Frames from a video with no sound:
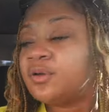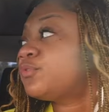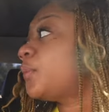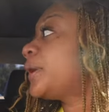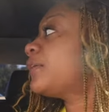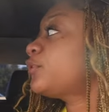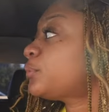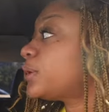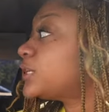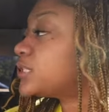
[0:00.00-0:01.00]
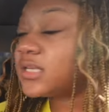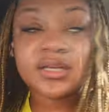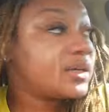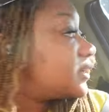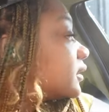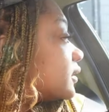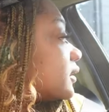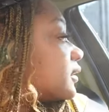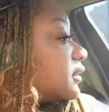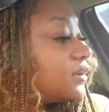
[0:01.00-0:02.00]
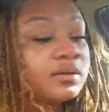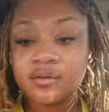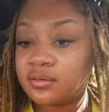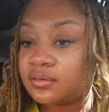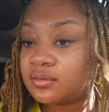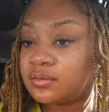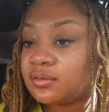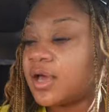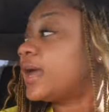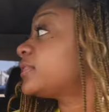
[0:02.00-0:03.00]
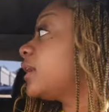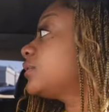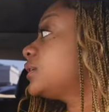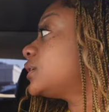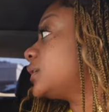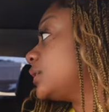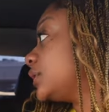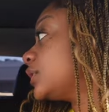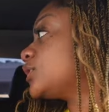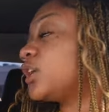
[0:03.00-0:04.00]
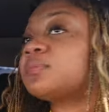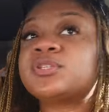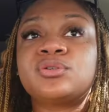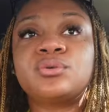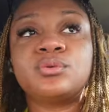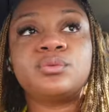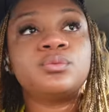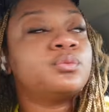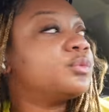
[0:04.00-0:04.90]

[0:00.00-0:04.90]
For whatever reason, I thought the jumpsuit